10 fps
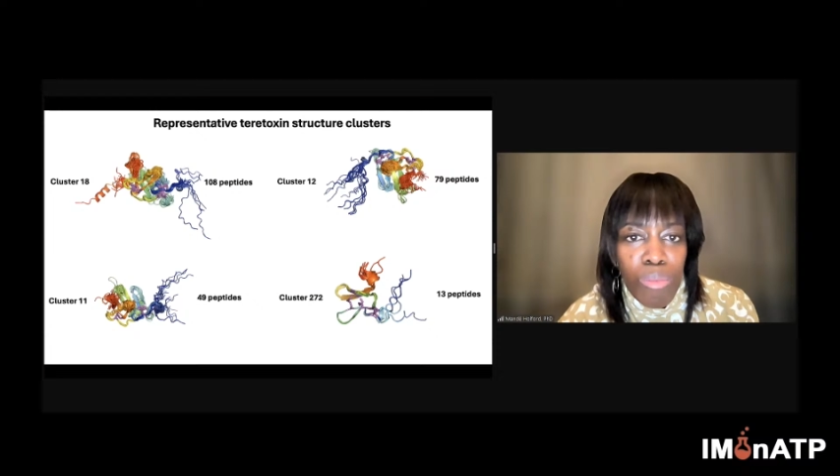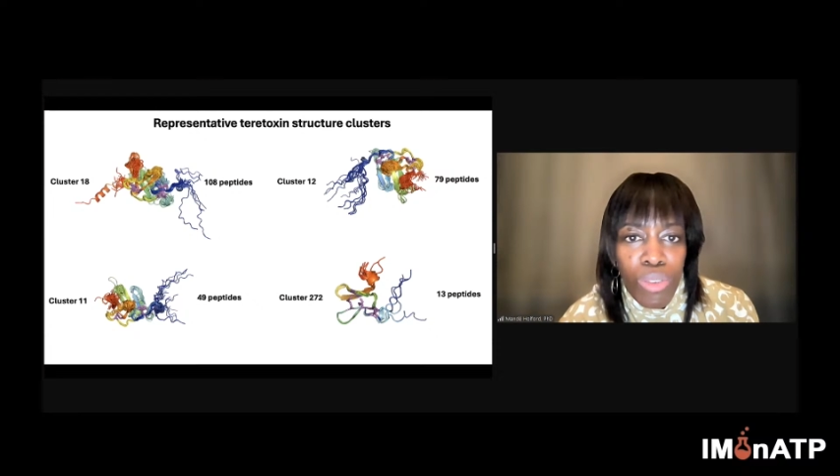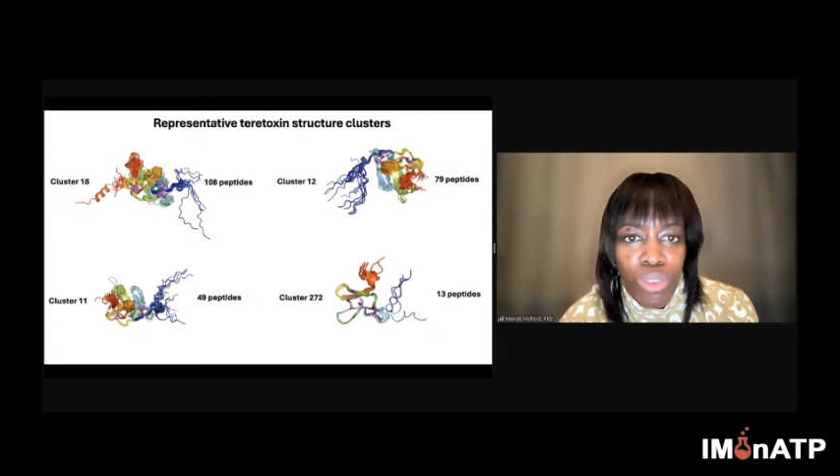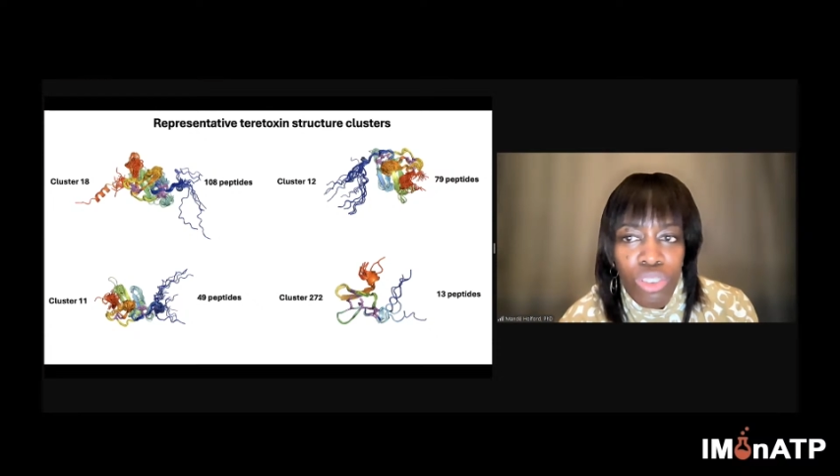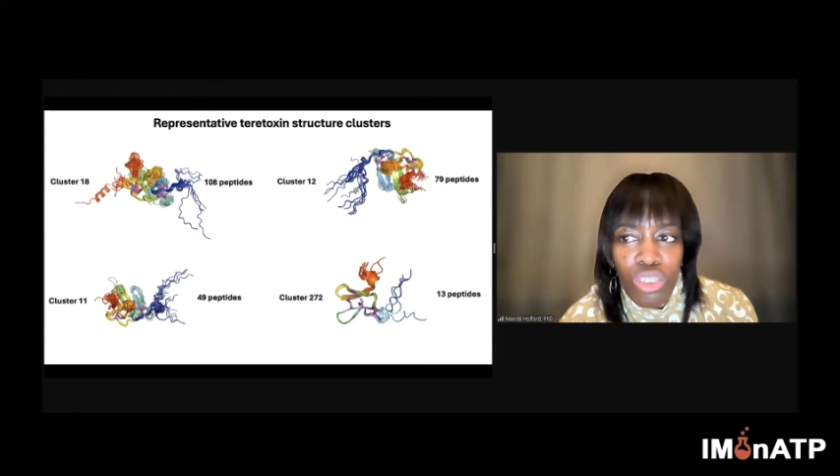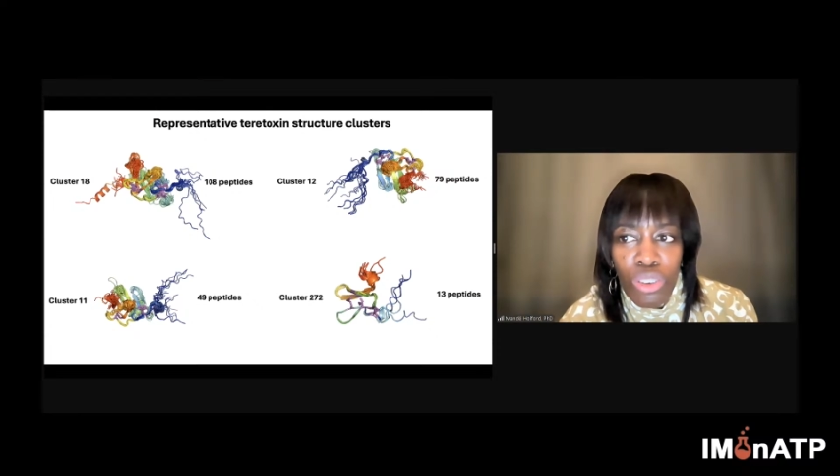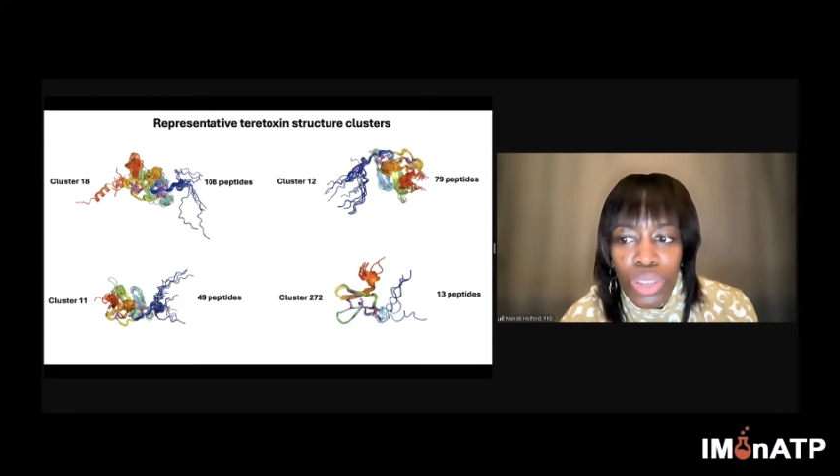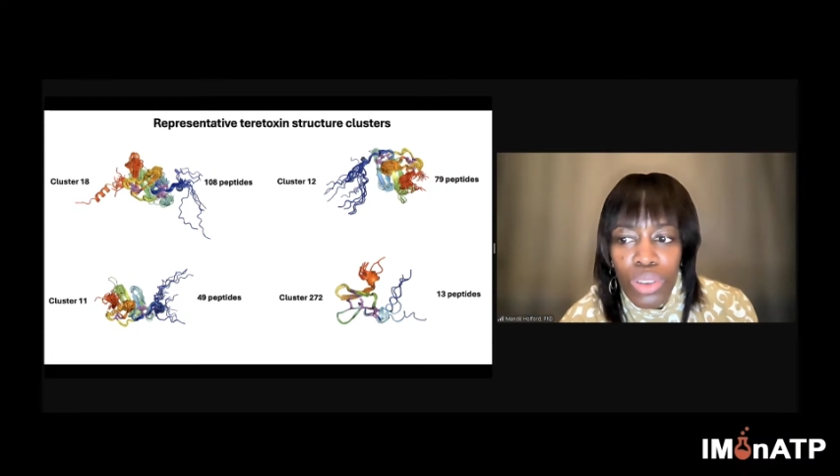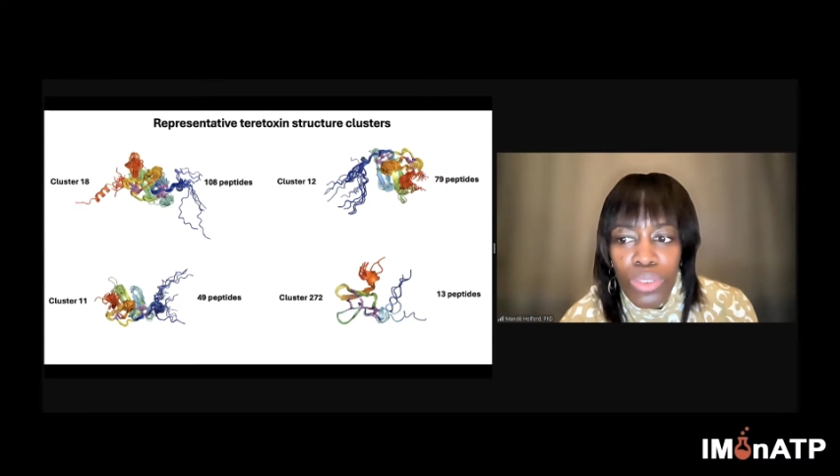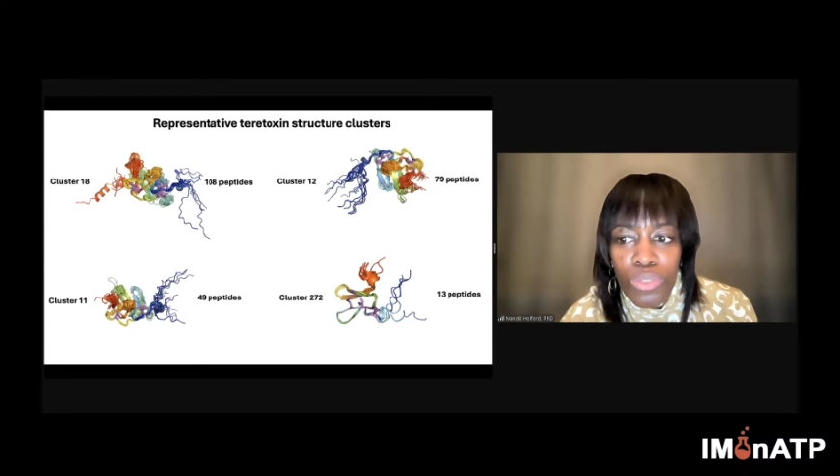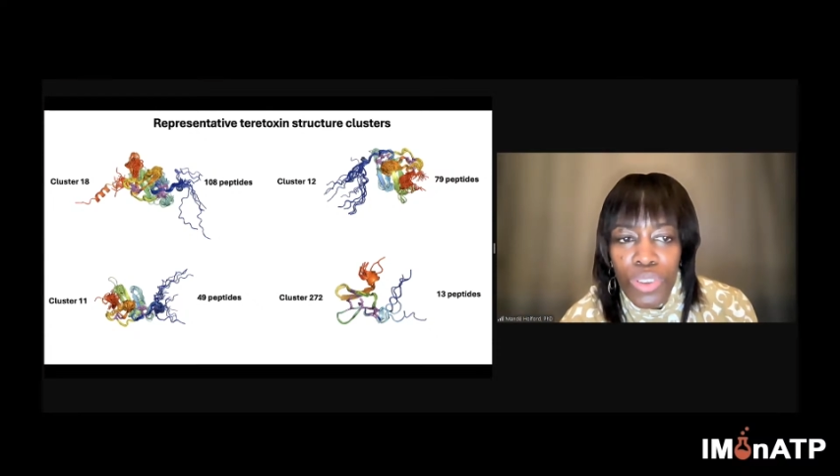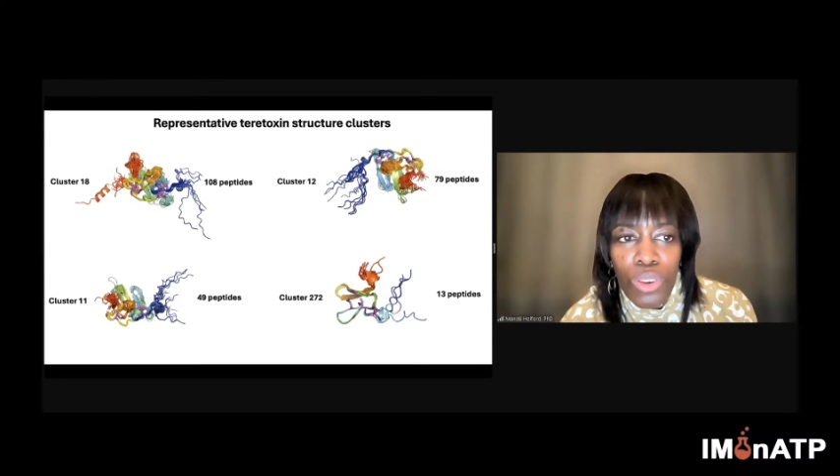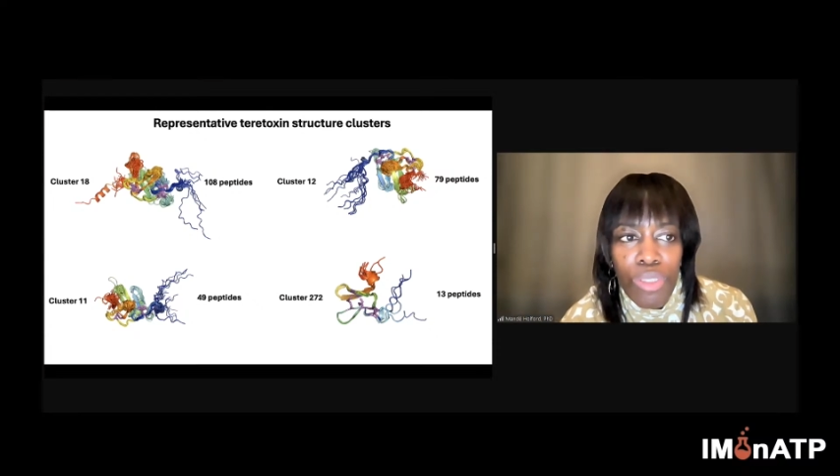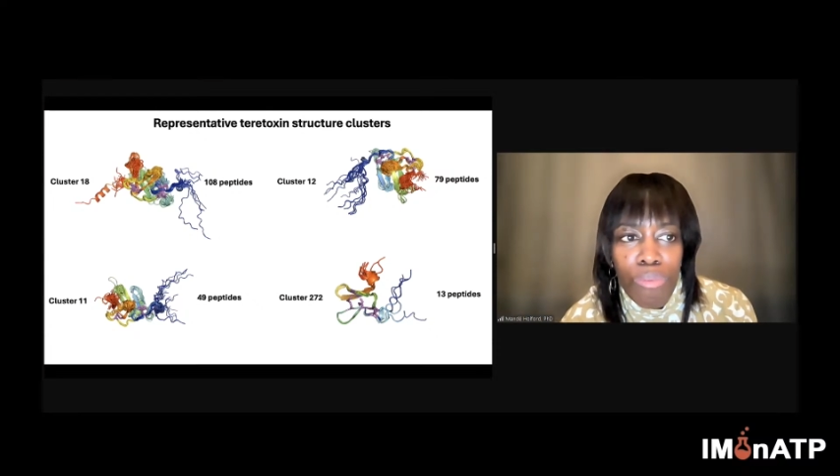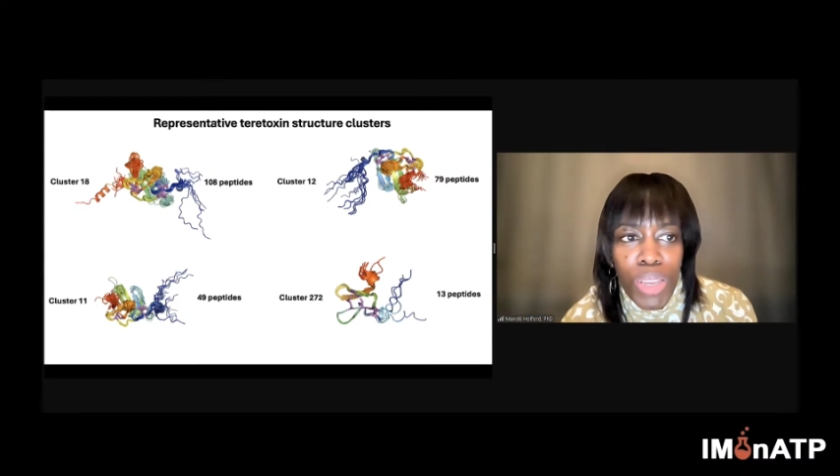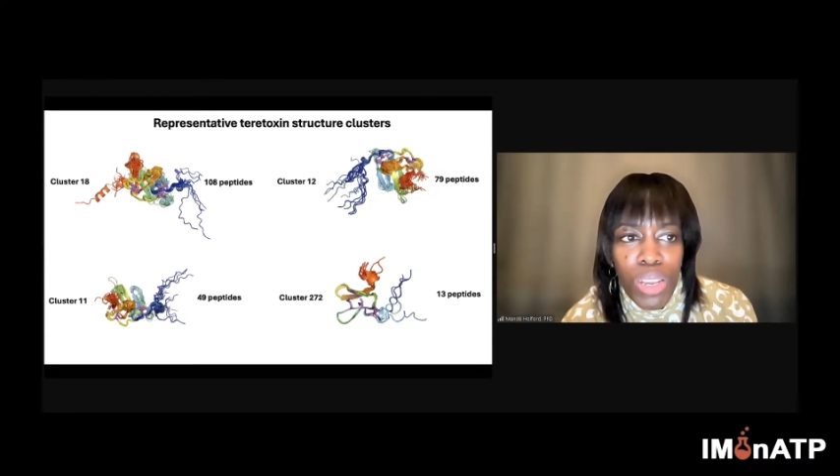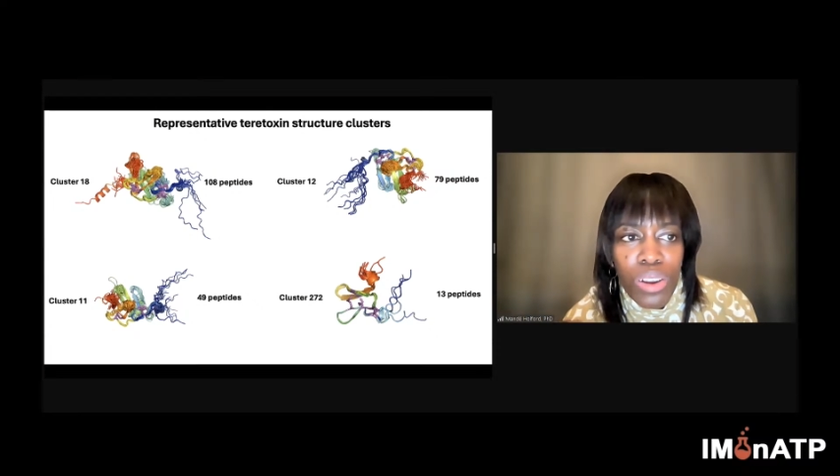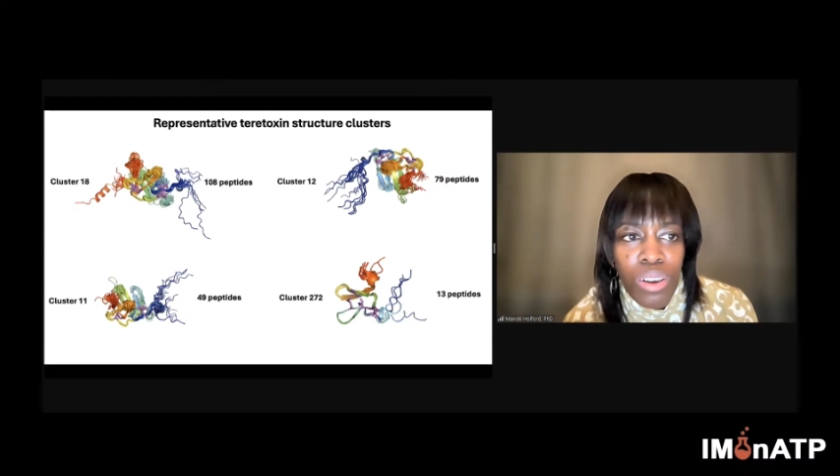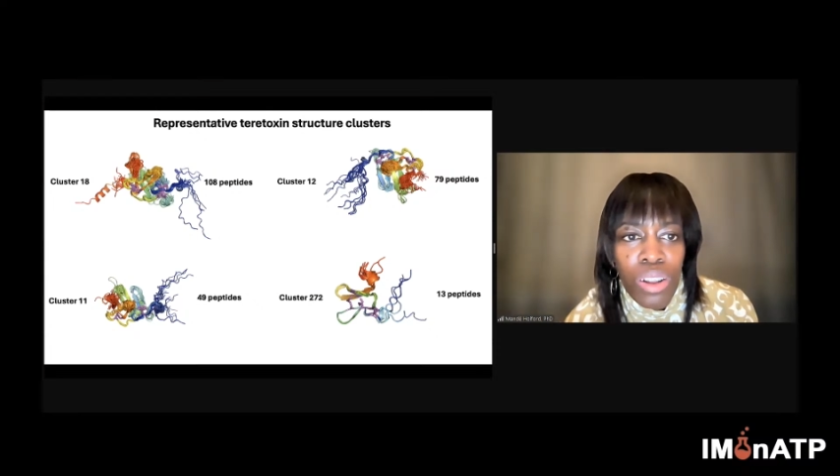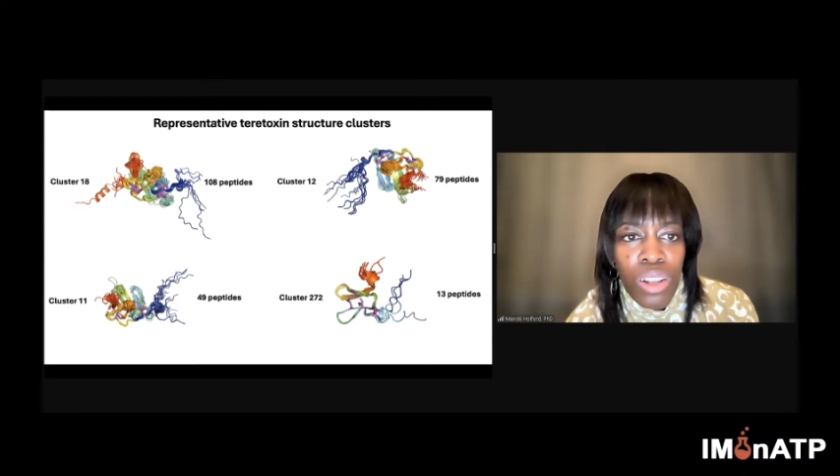and I'm only showing you a few of them
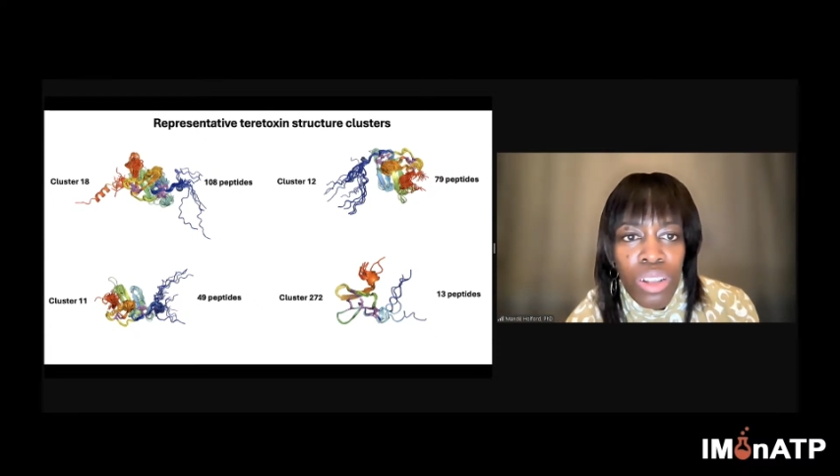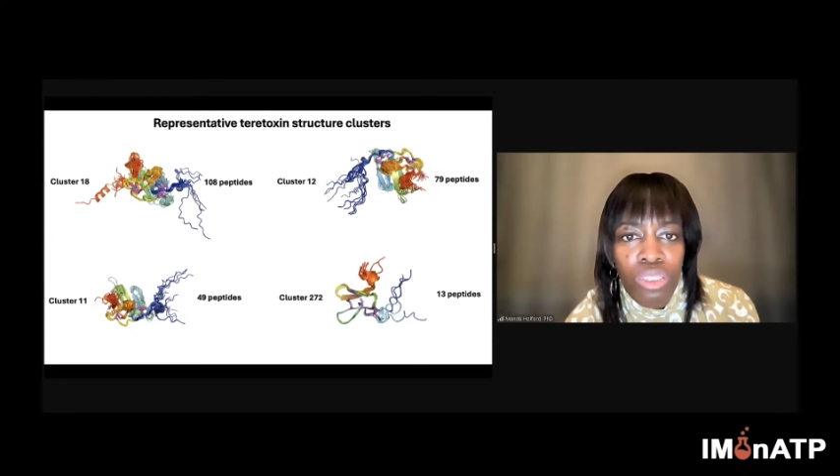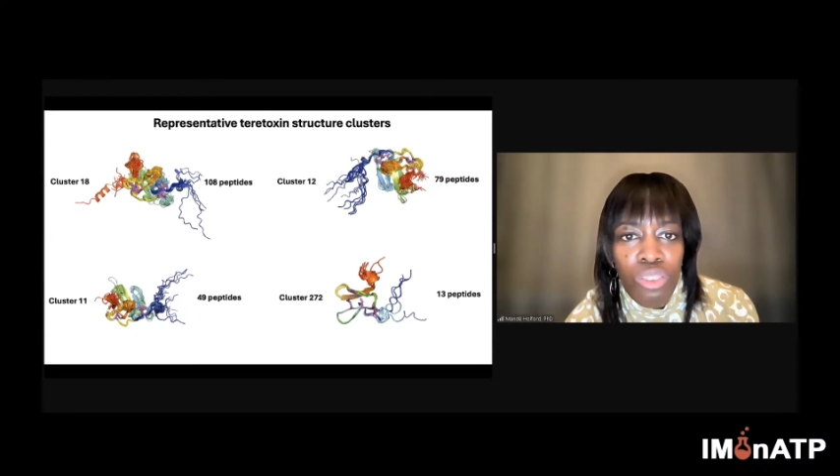here.